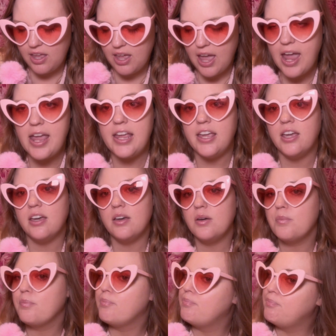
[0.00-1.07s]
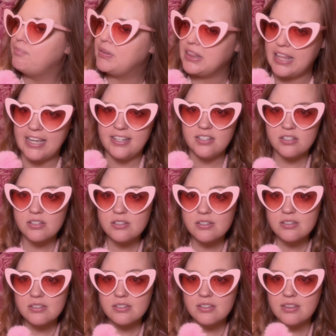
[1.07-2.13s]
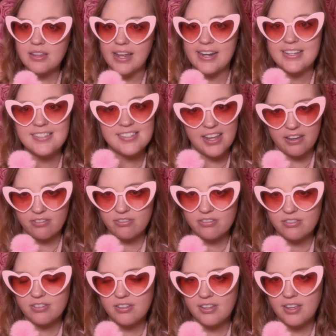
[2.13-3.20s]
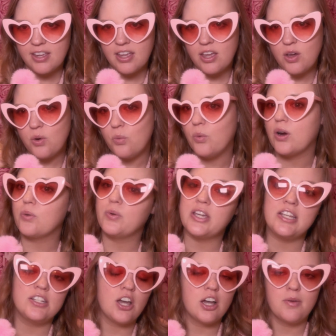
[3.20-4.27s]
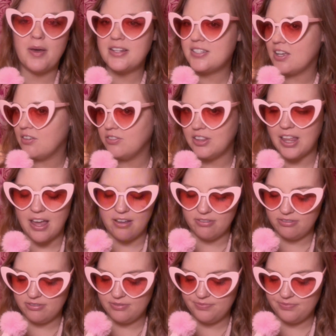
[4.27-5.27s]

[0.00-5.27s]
a place that is safe, where we talk about self-love.